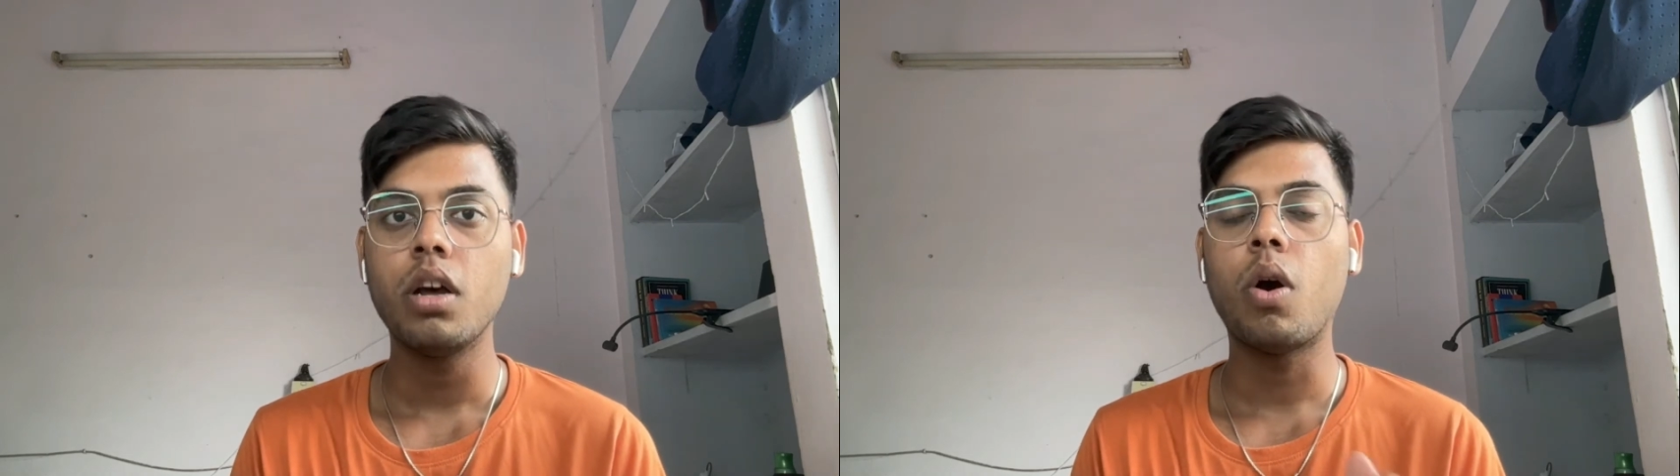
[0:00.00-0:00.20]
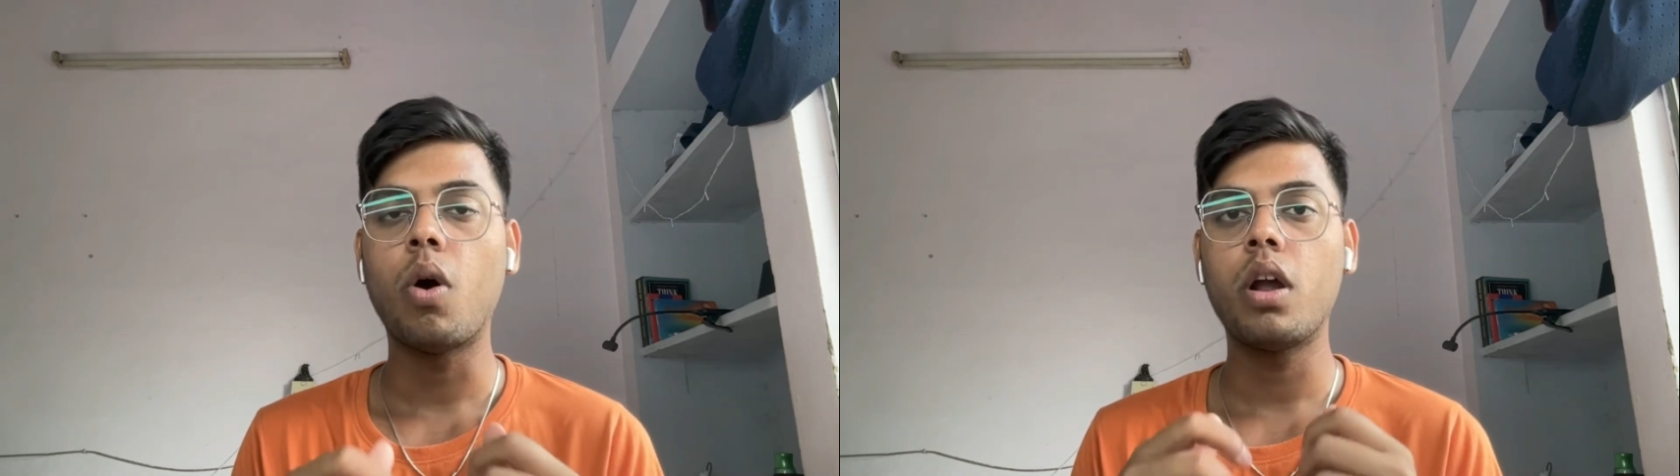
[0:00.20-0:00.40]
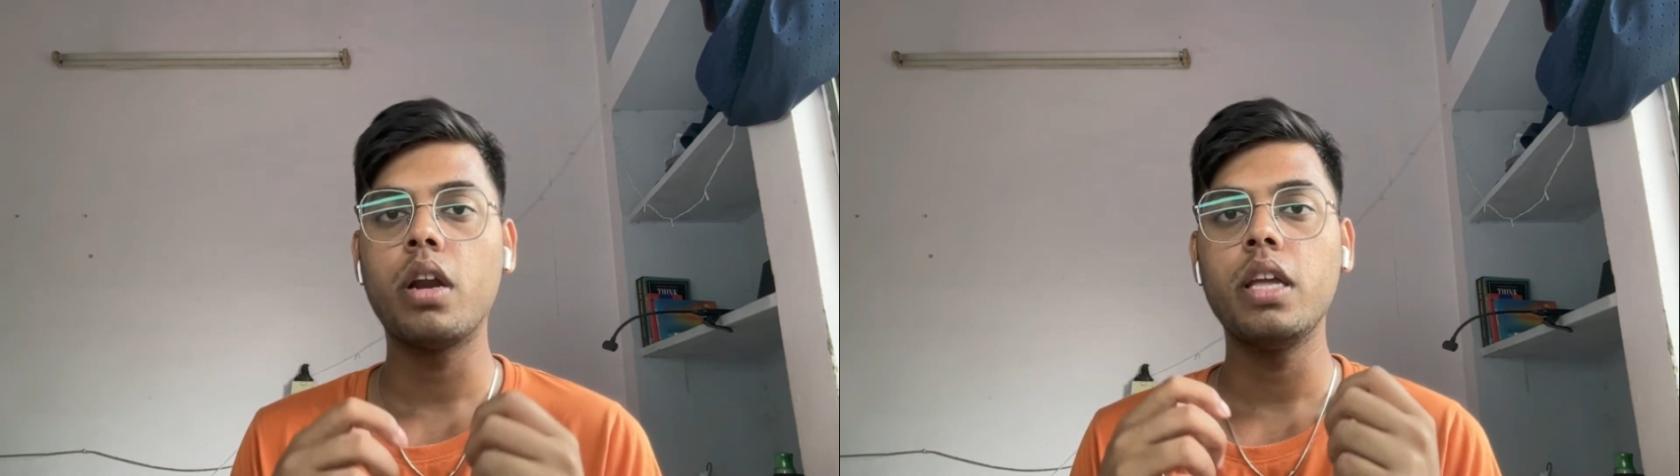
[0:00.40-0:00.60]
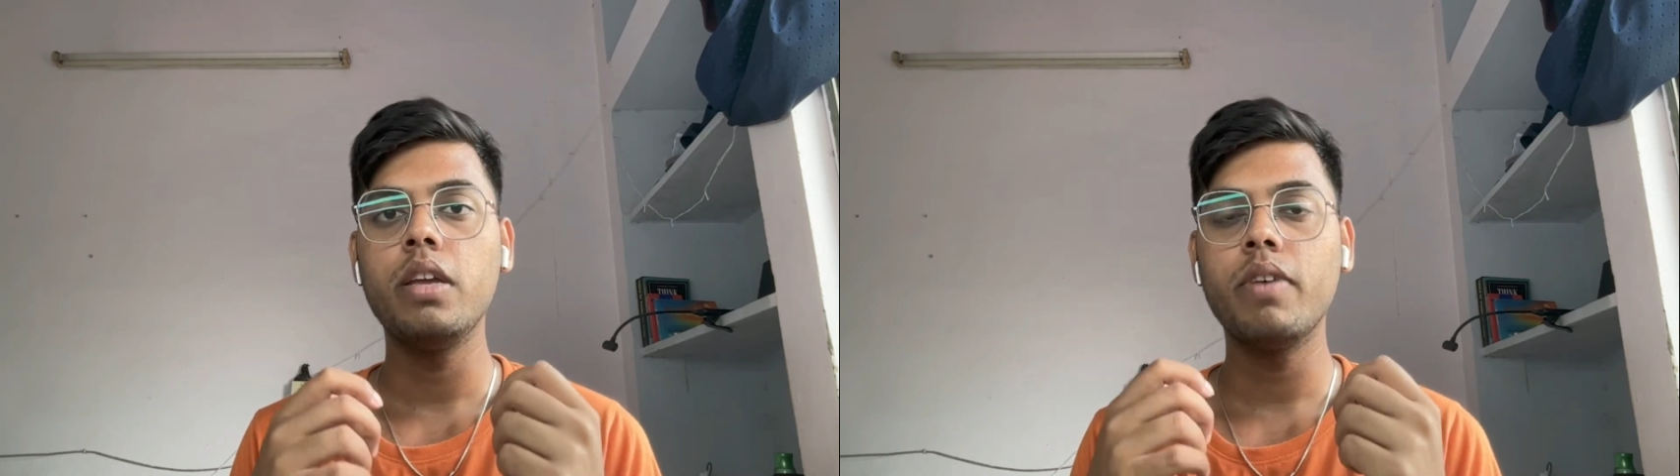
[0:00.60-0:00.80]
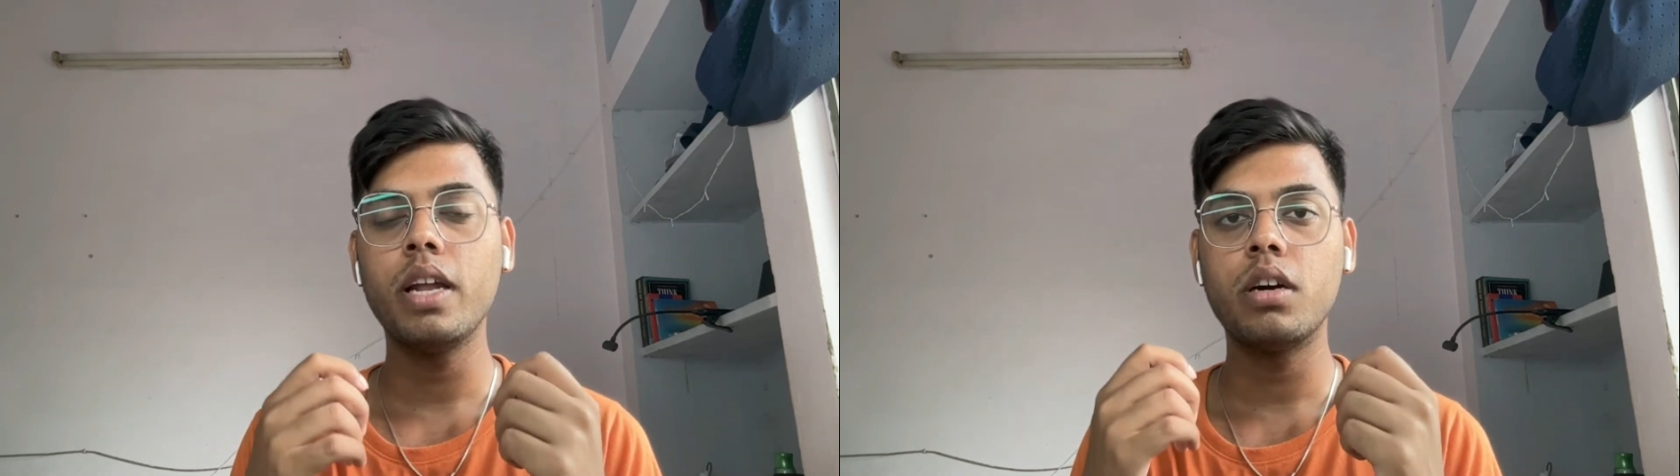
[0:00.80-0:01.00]
or
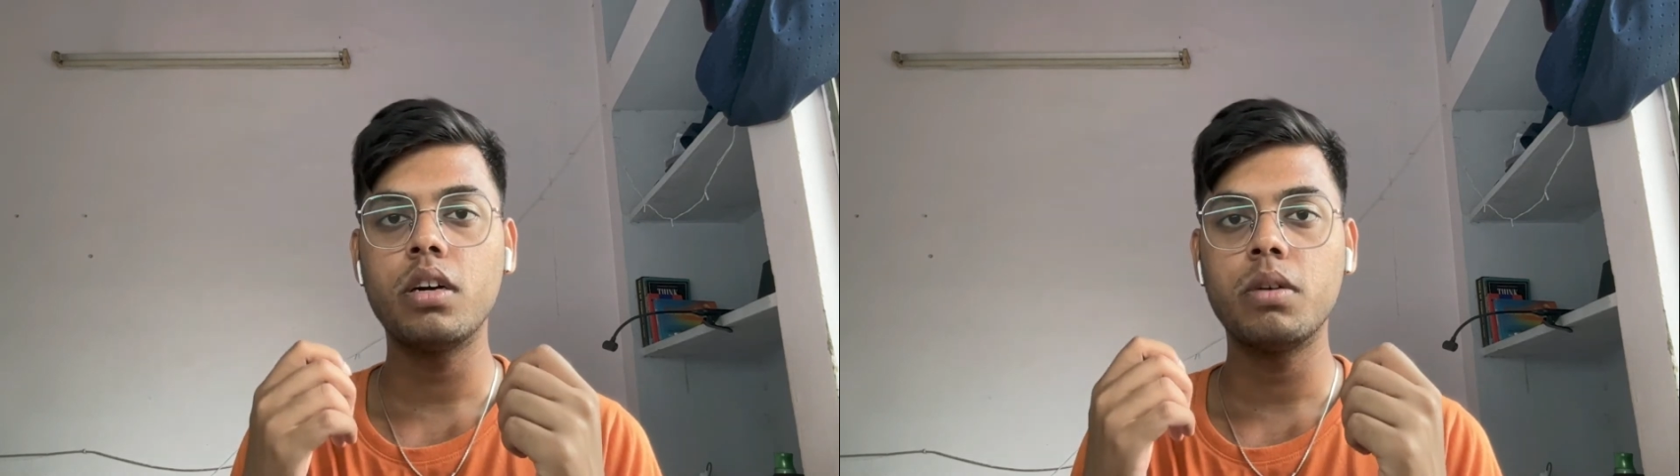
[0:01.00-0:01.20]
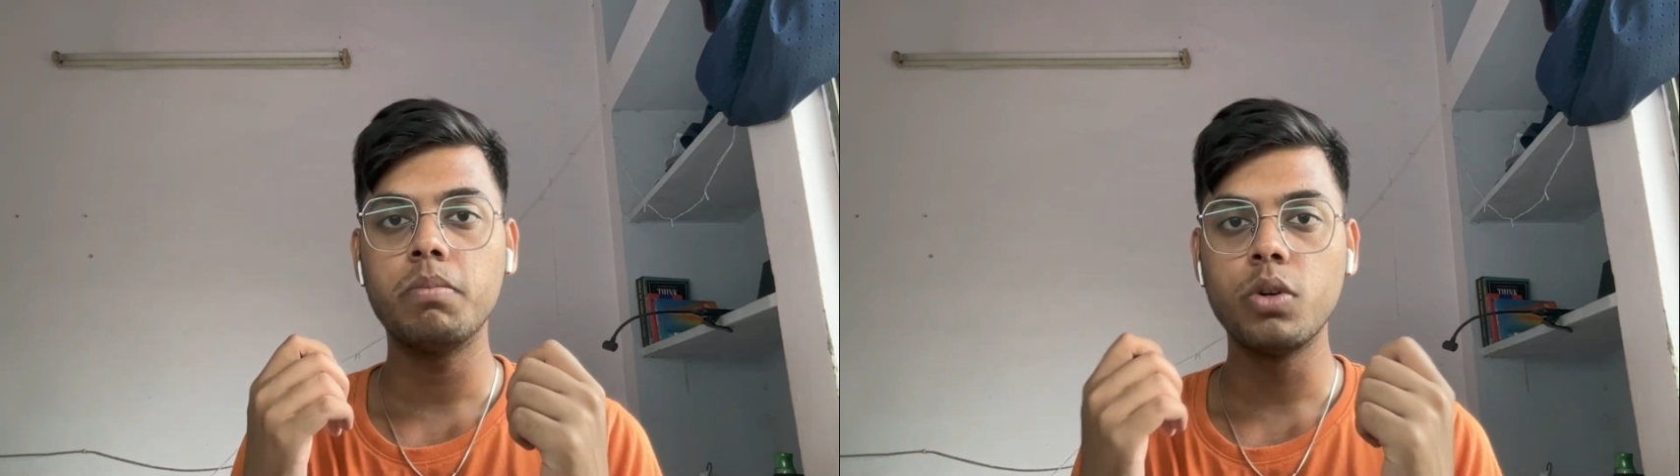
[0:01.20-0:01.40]
even a